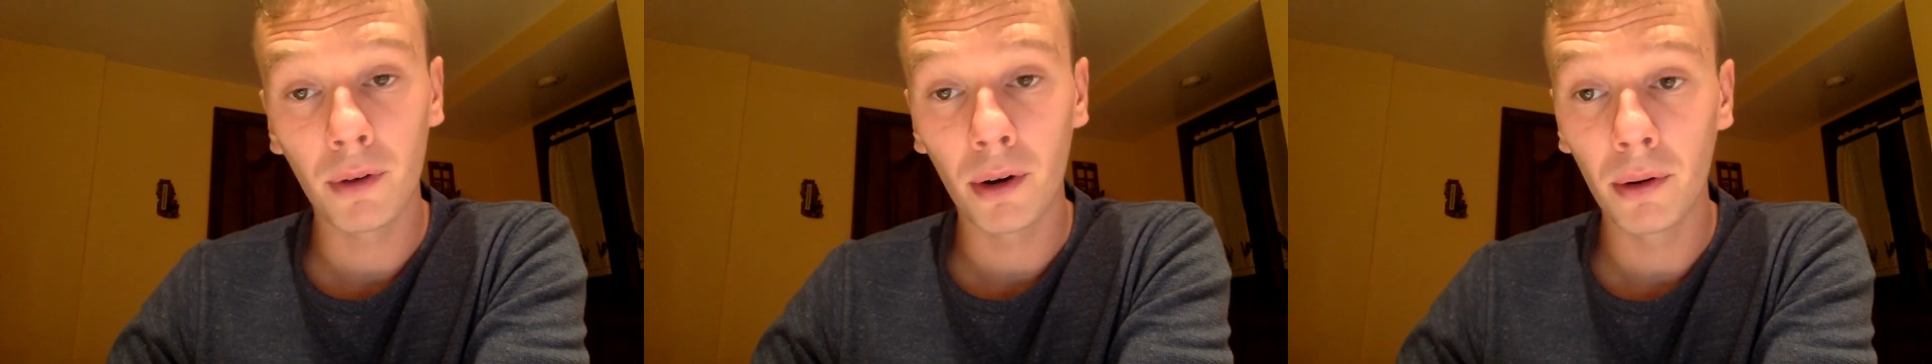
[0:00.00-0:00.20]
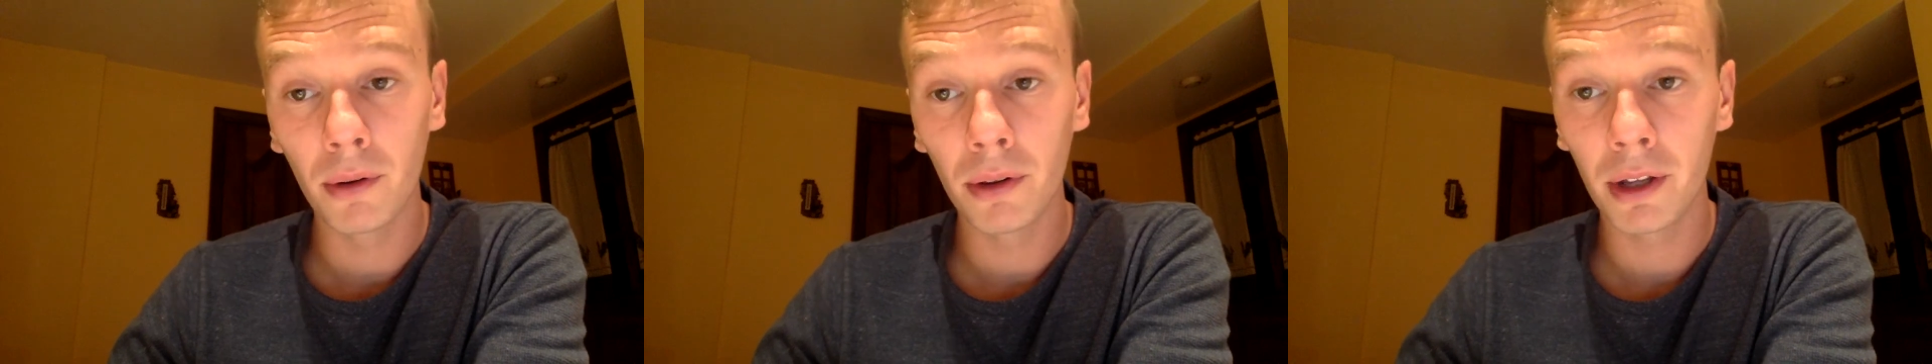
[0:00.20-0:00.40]

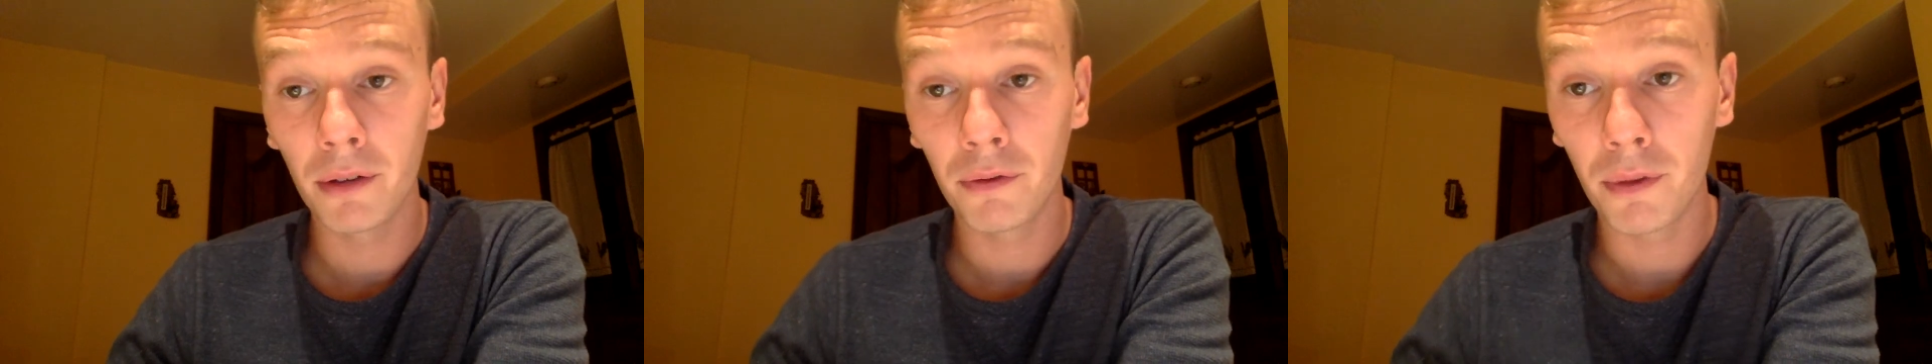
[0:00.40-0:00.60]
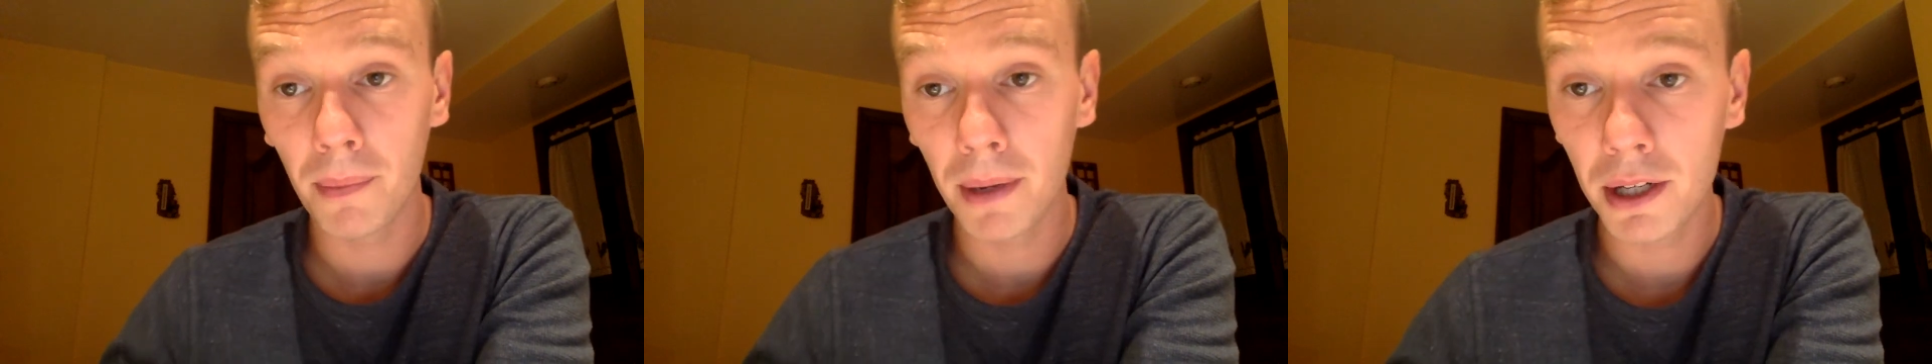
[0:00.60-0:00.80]
all the
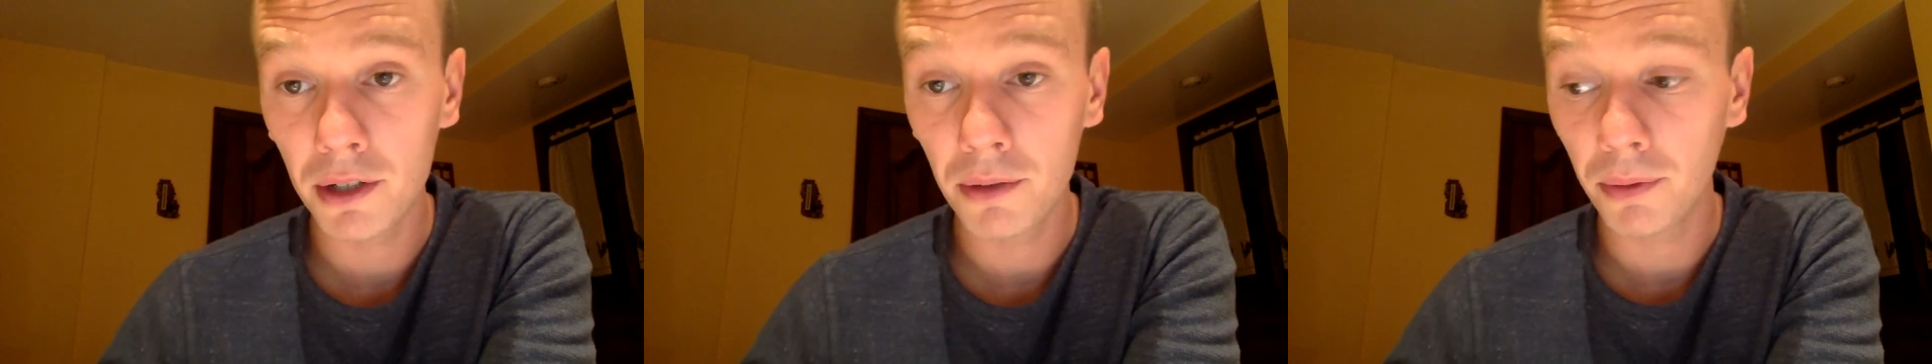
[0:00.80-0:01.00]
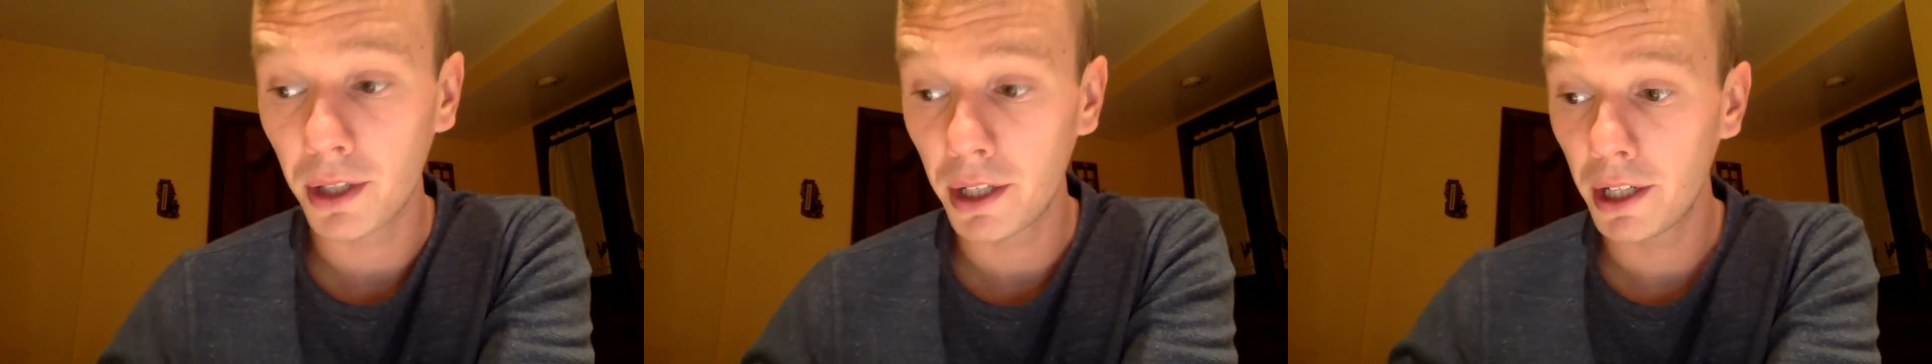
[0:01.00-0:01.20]

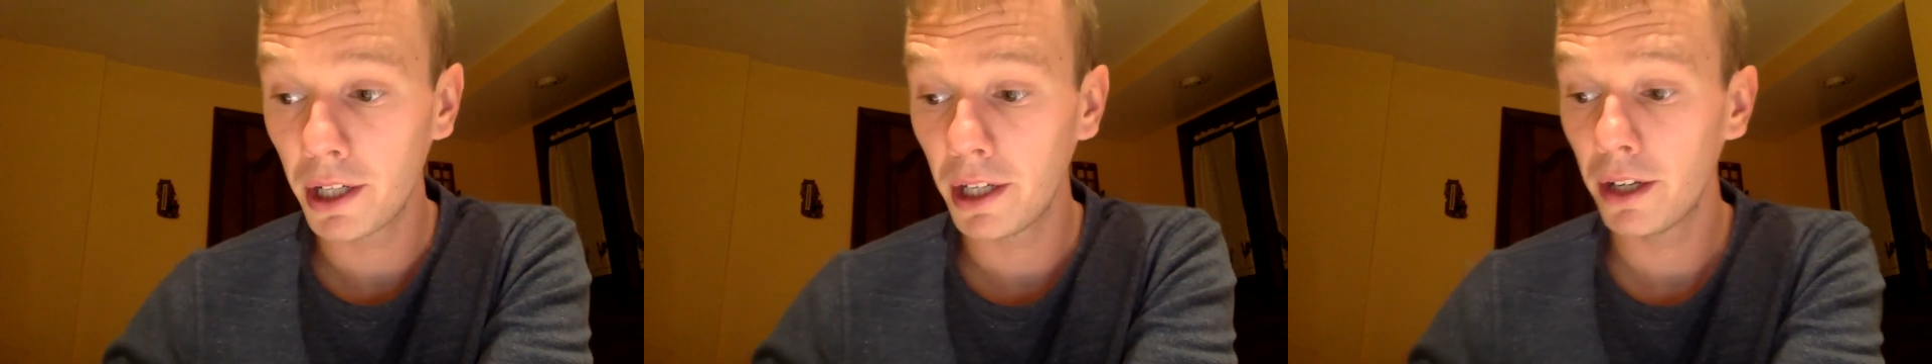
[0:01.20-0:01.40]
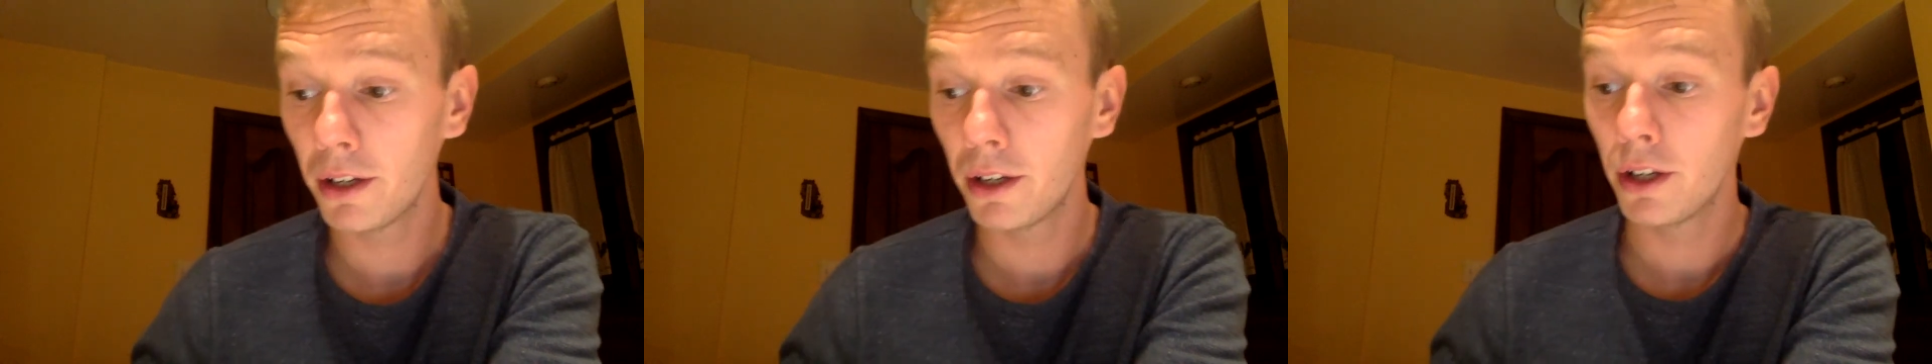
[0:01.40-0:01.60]
information we
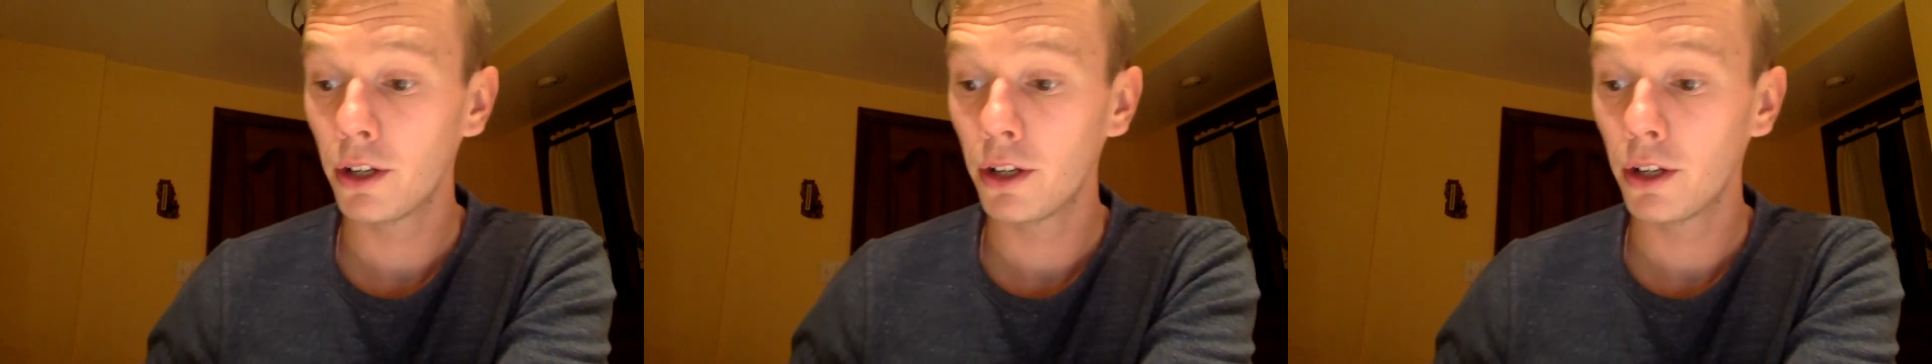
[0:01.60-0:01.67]
need,